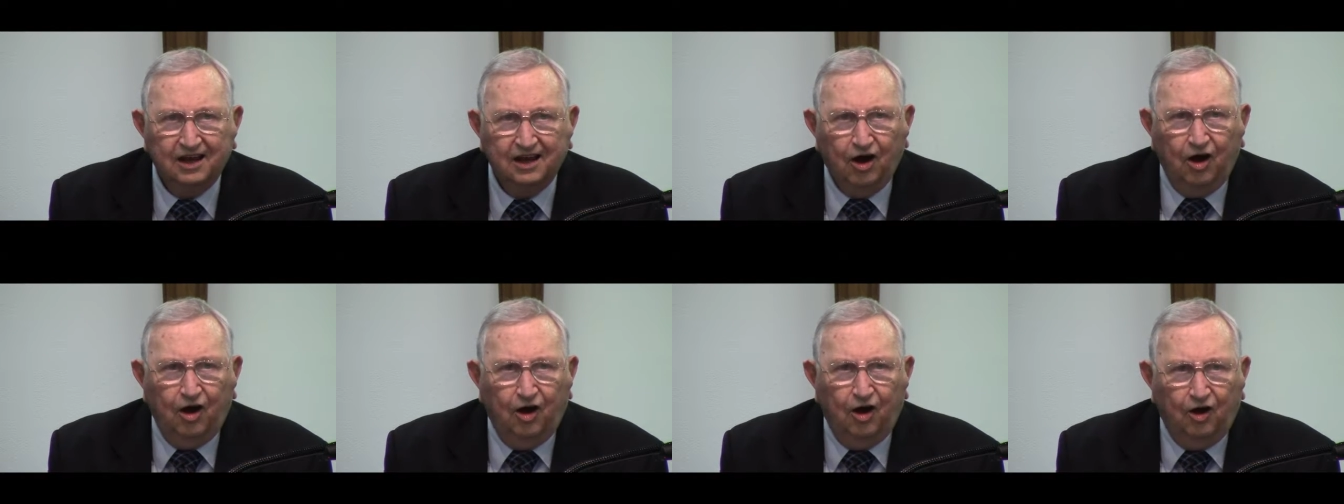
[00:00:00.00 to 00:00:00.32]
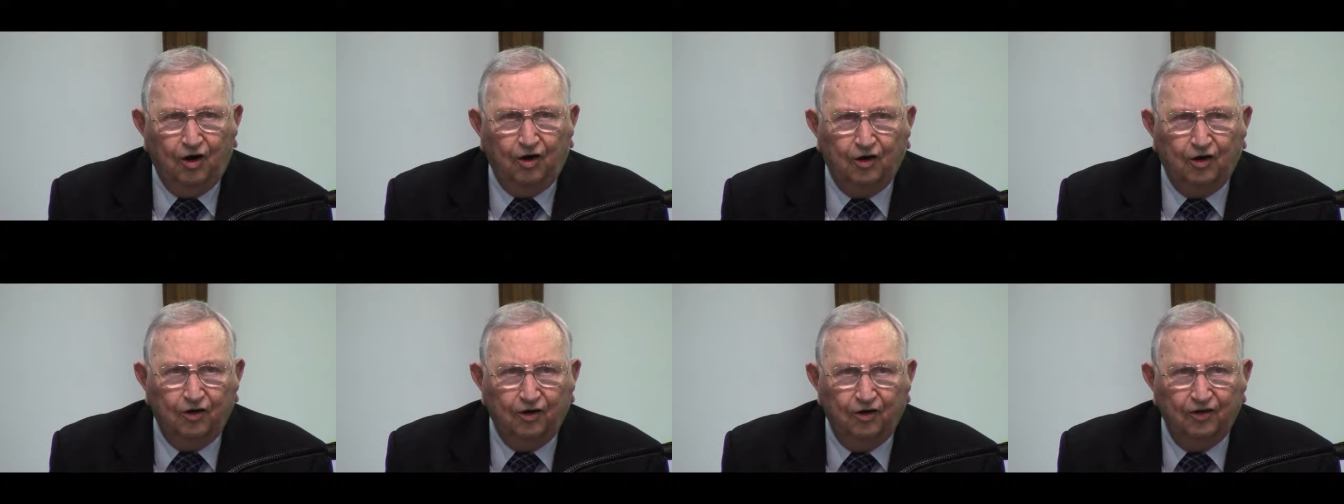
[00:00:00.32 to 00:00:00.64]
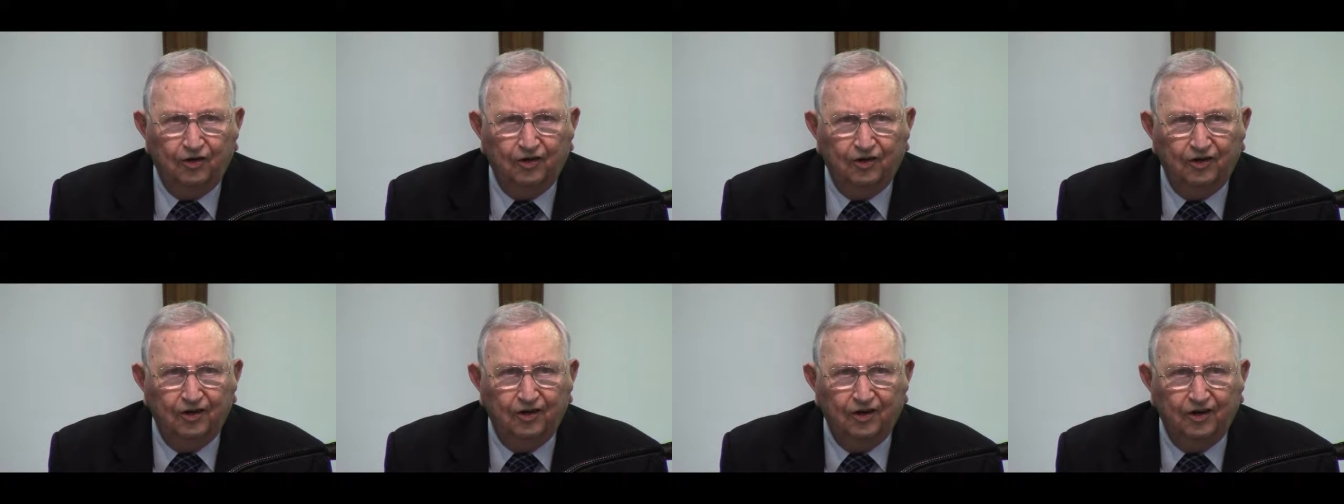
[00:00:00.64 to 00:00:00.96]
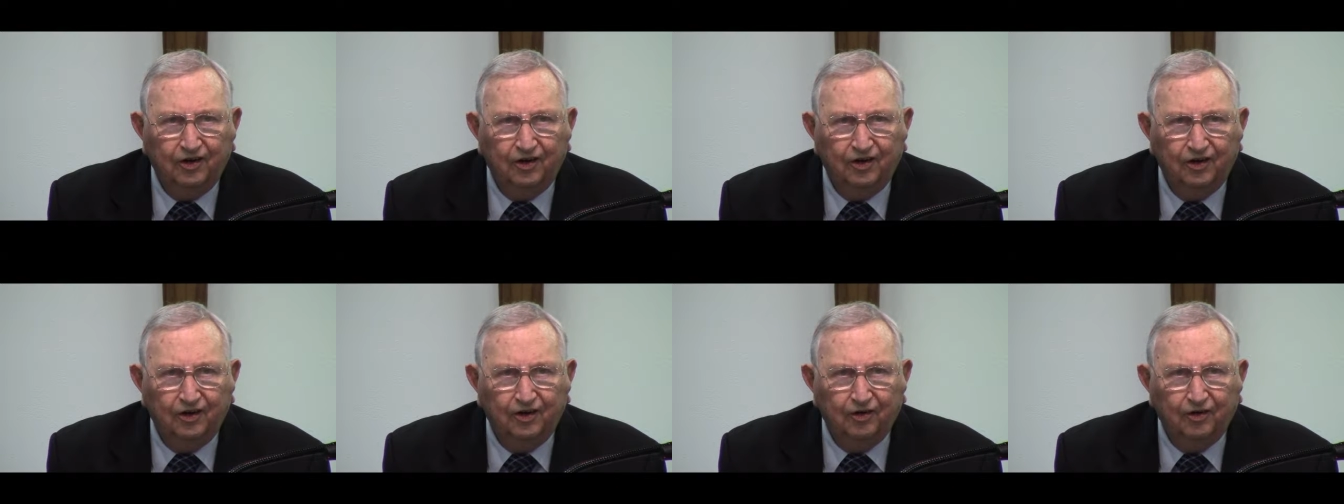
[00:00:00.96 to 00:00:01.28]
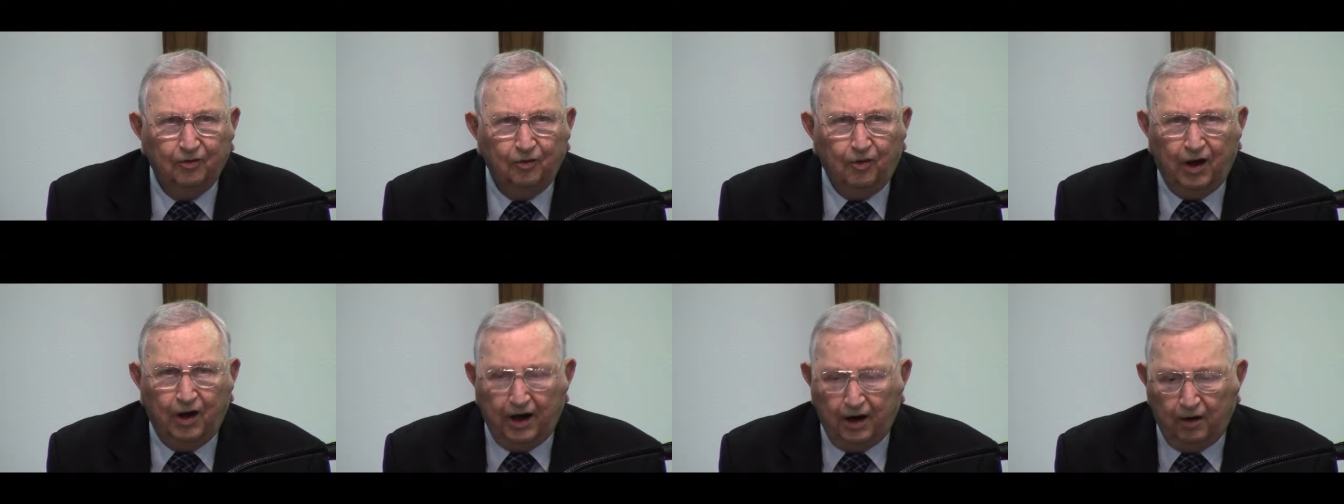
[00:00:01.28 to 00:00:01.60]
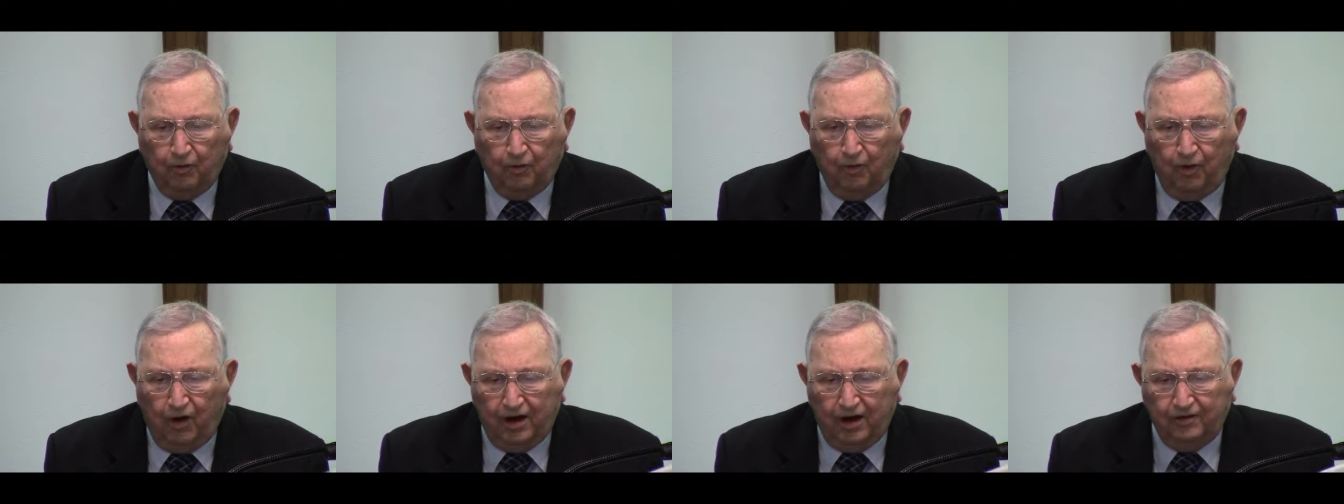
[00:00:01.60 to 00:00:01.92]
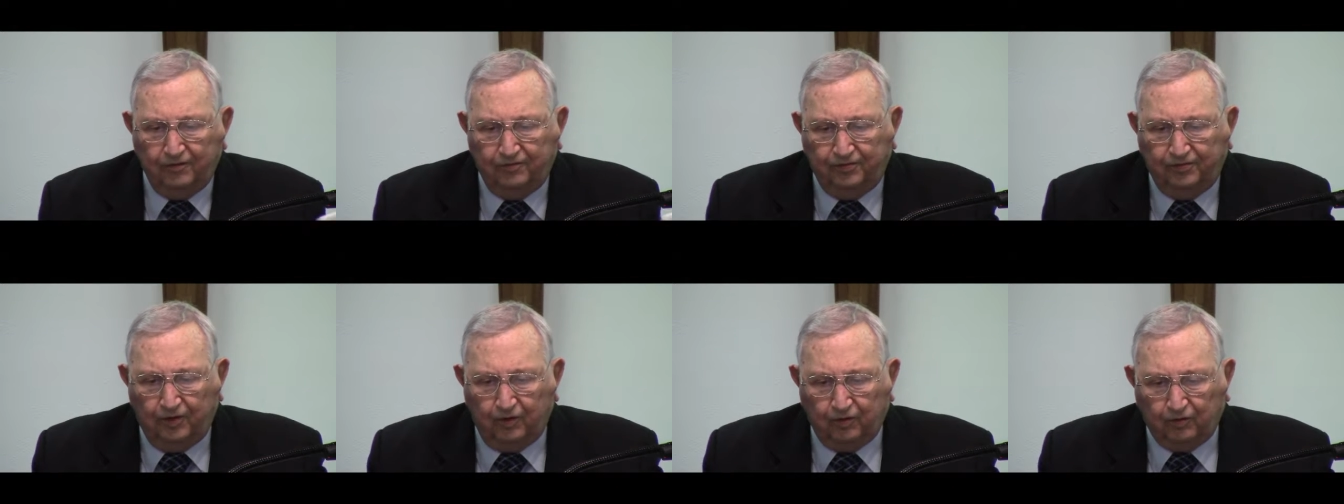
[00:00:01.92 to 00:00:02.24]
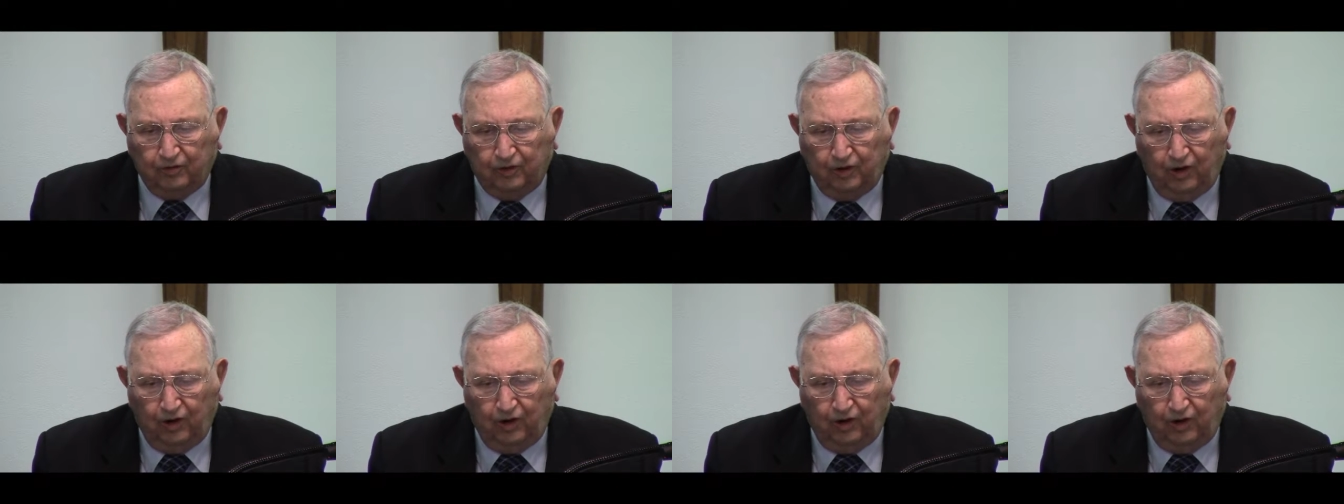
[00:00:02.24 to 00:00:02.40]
Oh, what a wonderful,